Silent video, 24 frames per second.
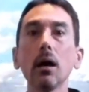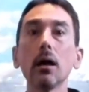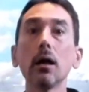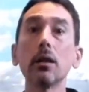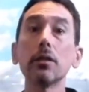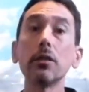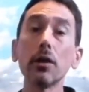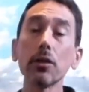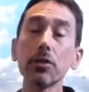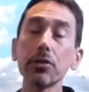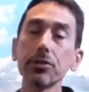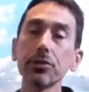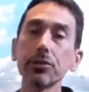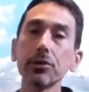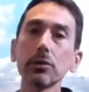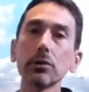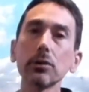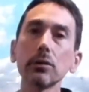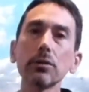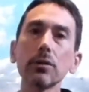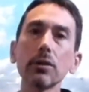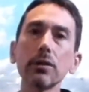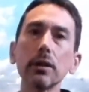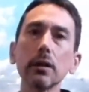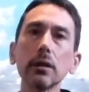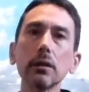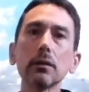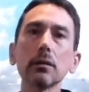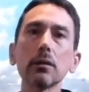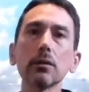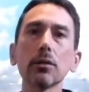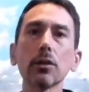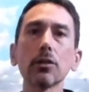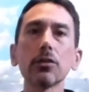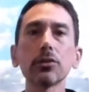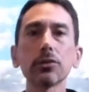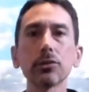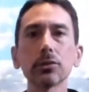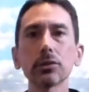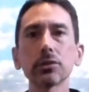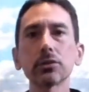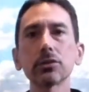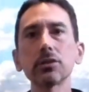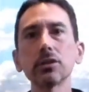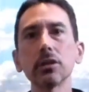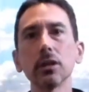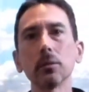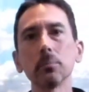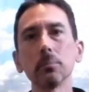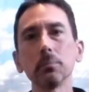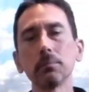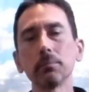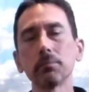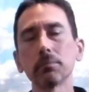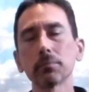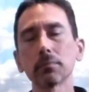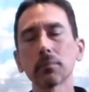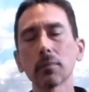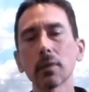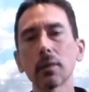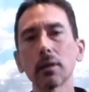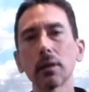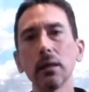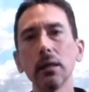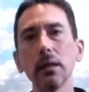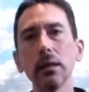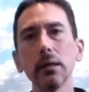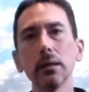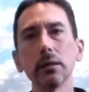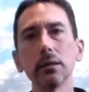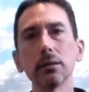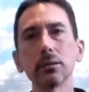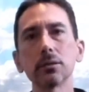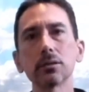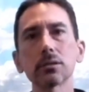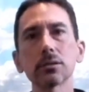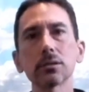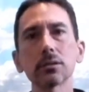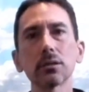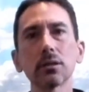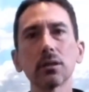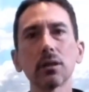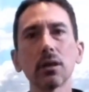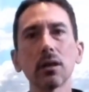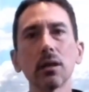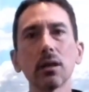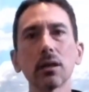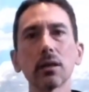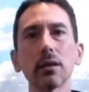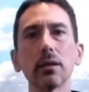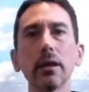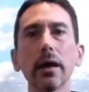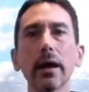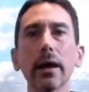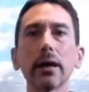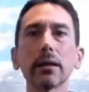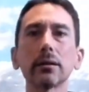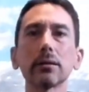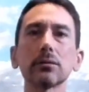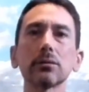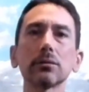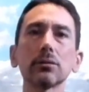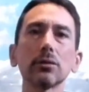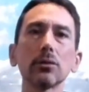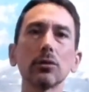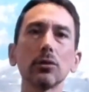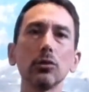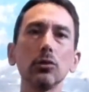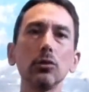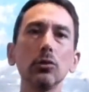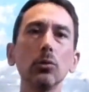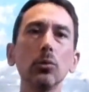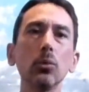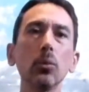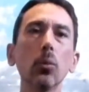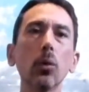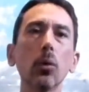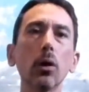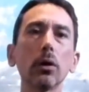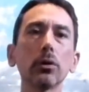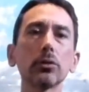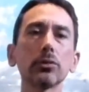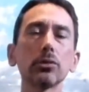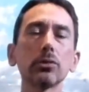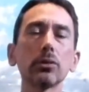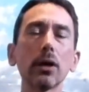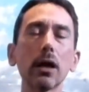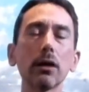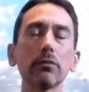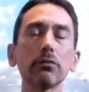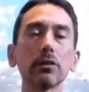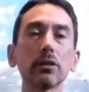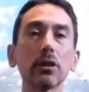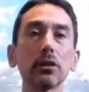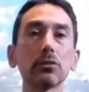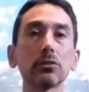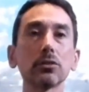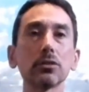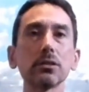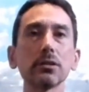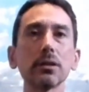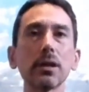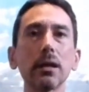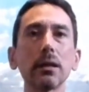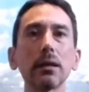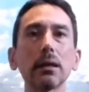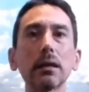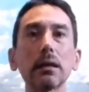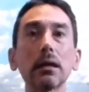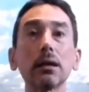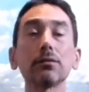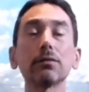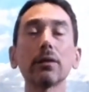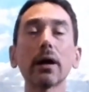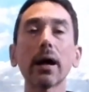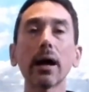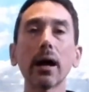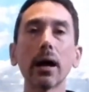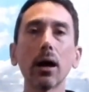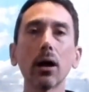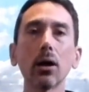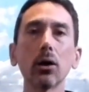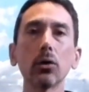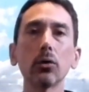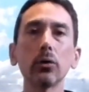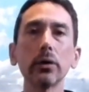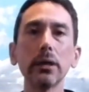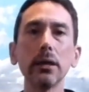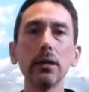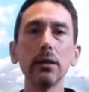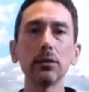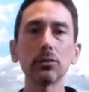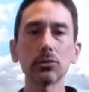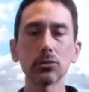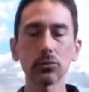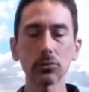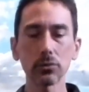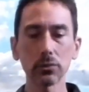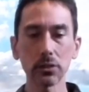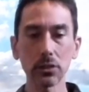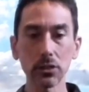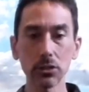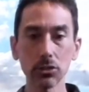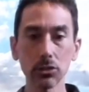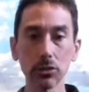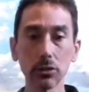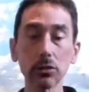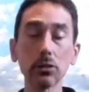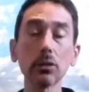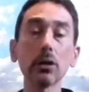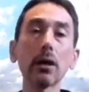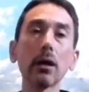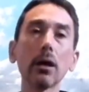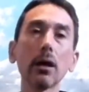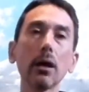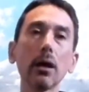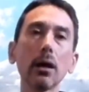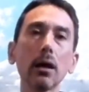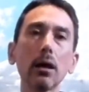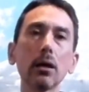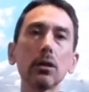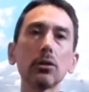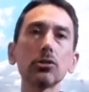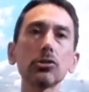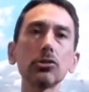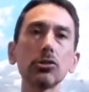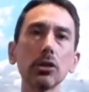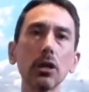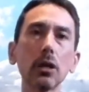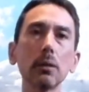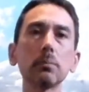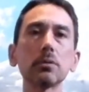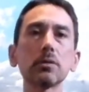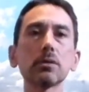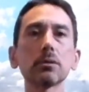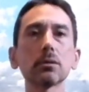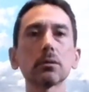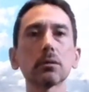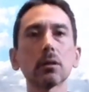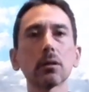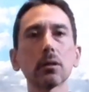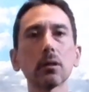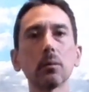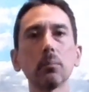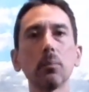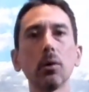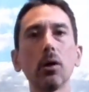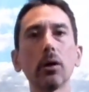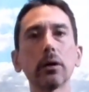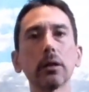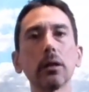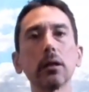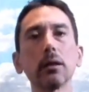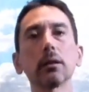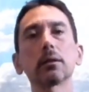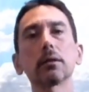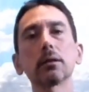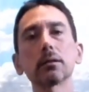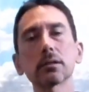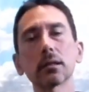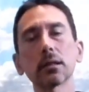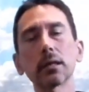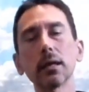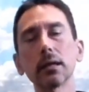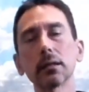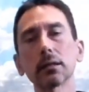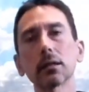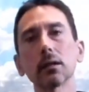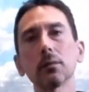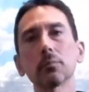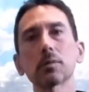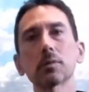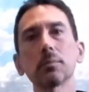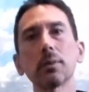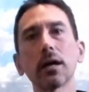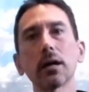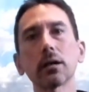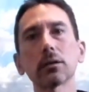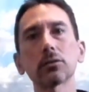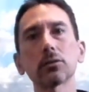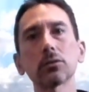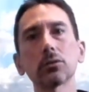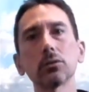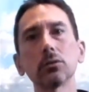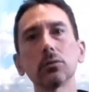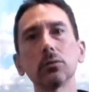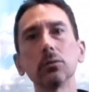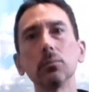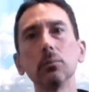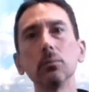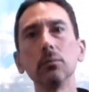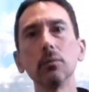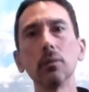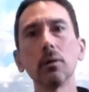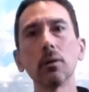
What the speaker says: The third thing, the third tip, is that you want to have an understanding of how each tradition shapes the body. This again comes back to